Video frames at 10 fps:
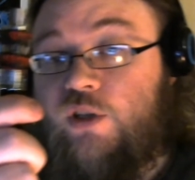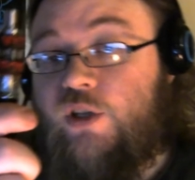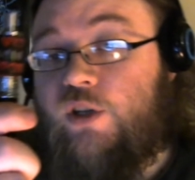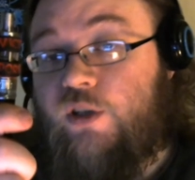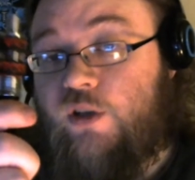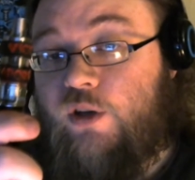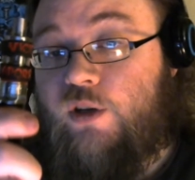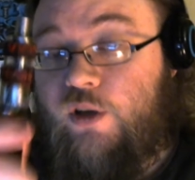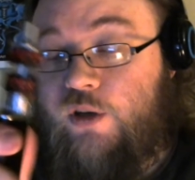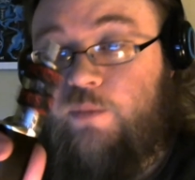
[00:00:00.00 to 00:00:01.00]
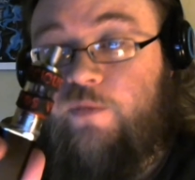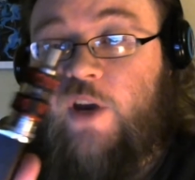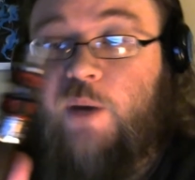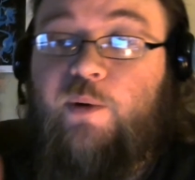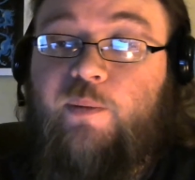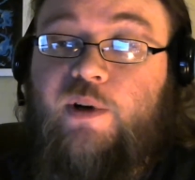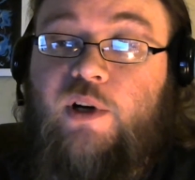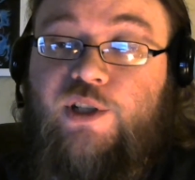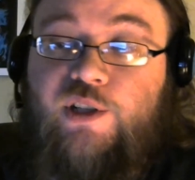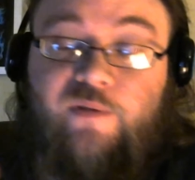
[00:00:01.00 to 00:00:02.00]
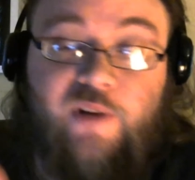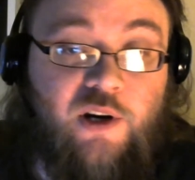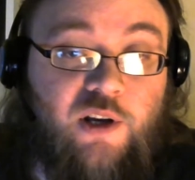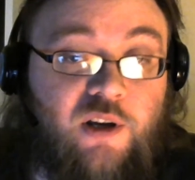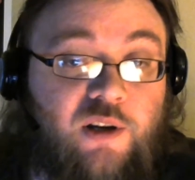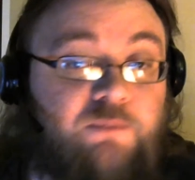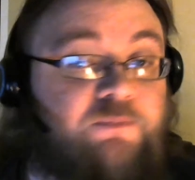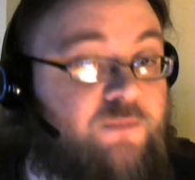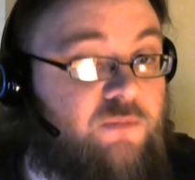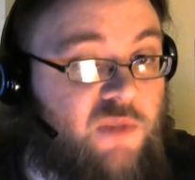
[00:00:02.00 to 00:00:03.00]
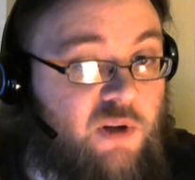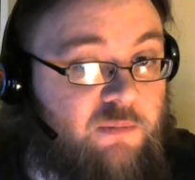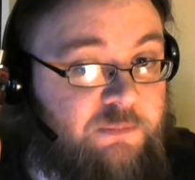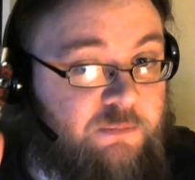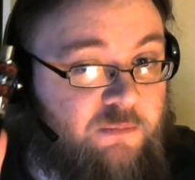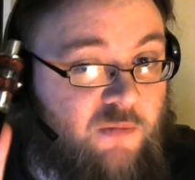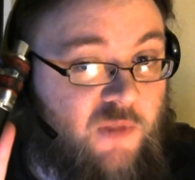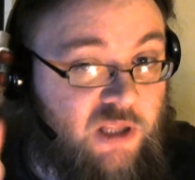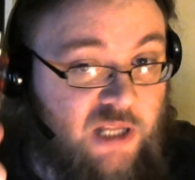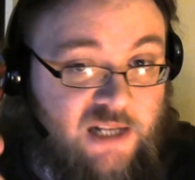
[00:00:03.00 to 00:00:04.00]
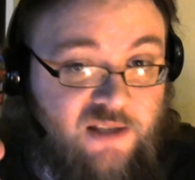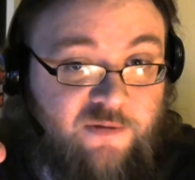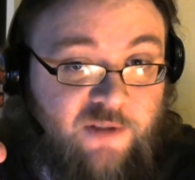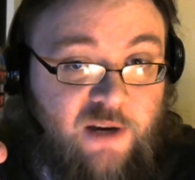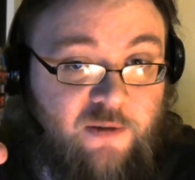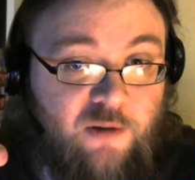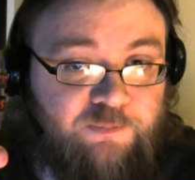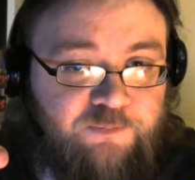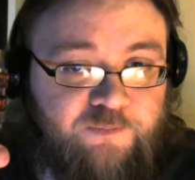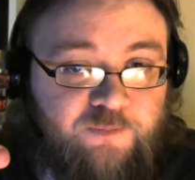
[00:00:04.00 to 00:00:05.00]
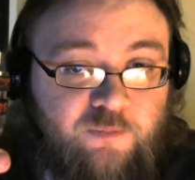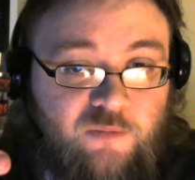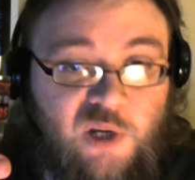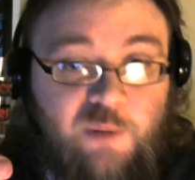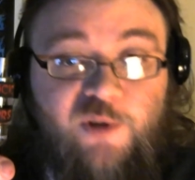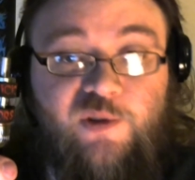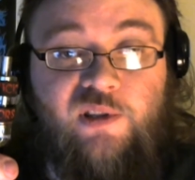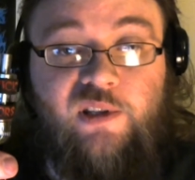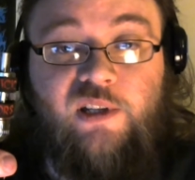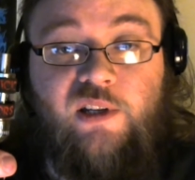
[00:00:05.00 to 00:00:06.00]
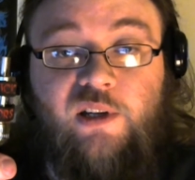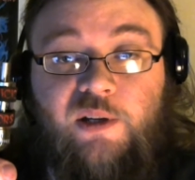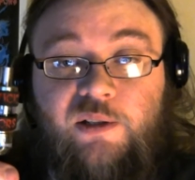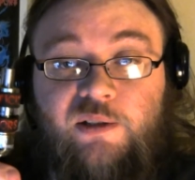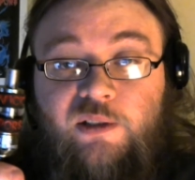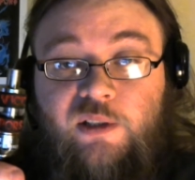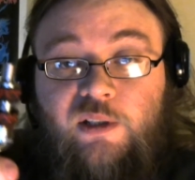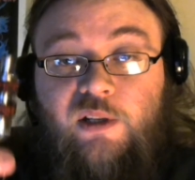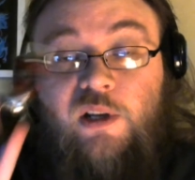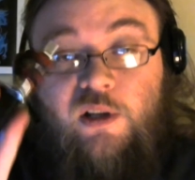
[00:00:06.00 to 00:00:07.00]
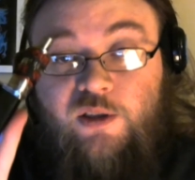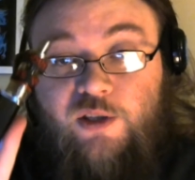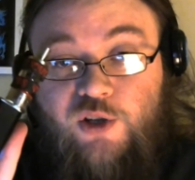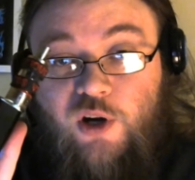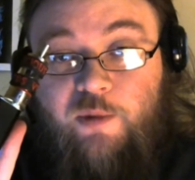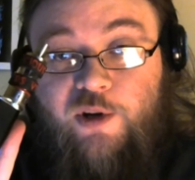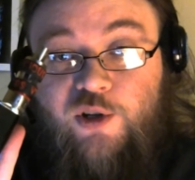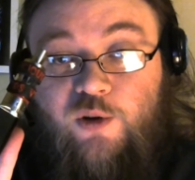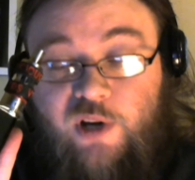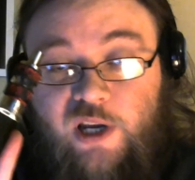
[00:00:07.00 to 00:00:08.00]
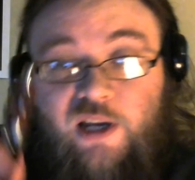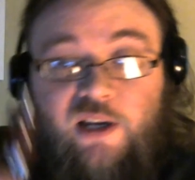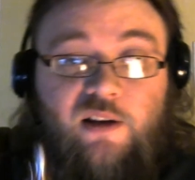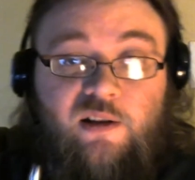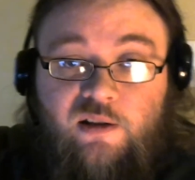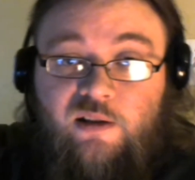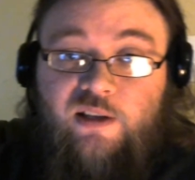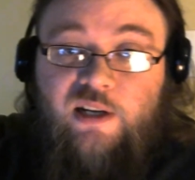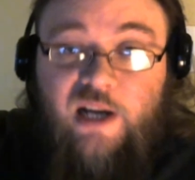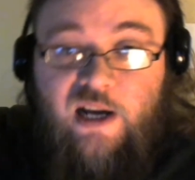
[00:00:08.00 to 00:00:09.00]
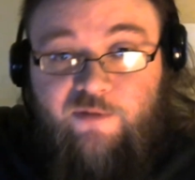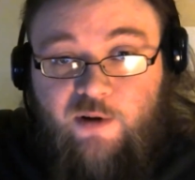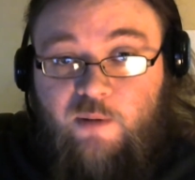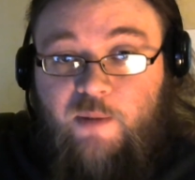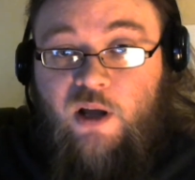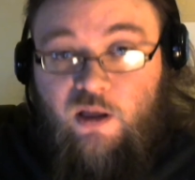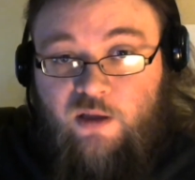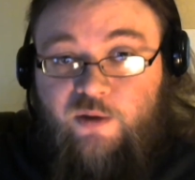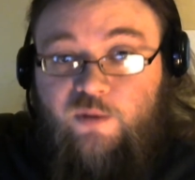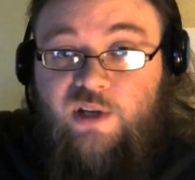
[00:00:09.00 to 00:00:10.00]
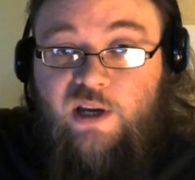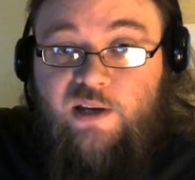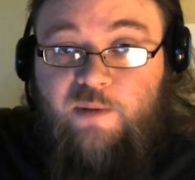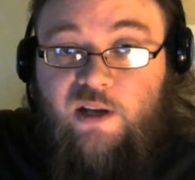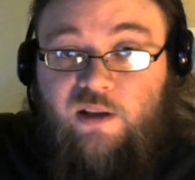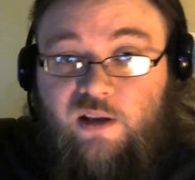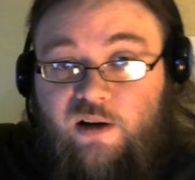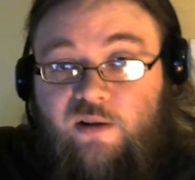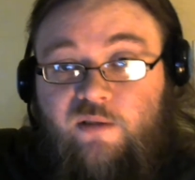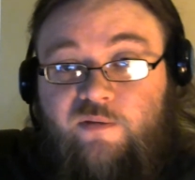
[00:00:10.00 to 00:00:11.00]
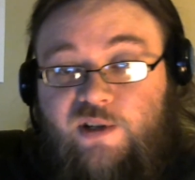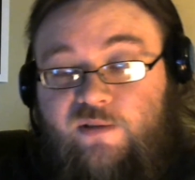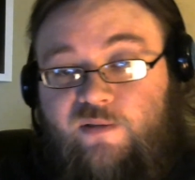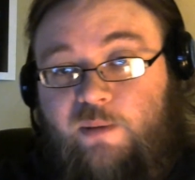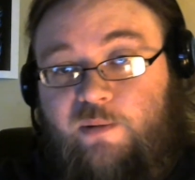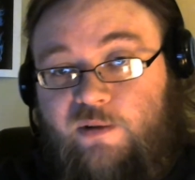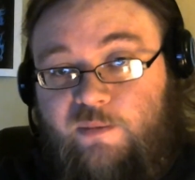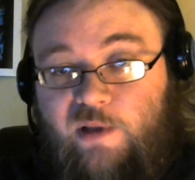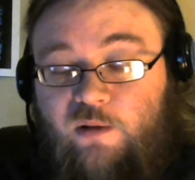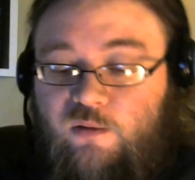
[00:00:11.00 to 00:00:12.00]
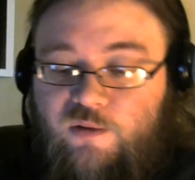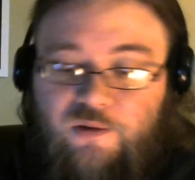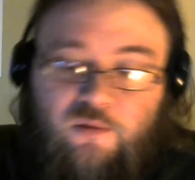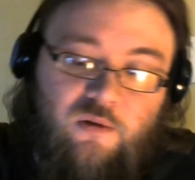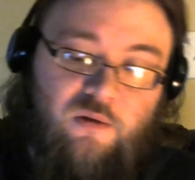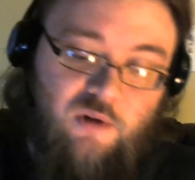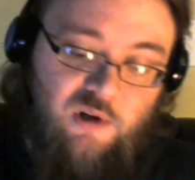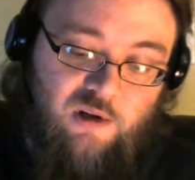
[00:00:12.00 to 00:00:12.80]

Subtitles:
Good vapor production. Very good. Lots of flavor. I'm using the strawberry shortcake that I got from those guys back there, Vicious Vapors, my local store.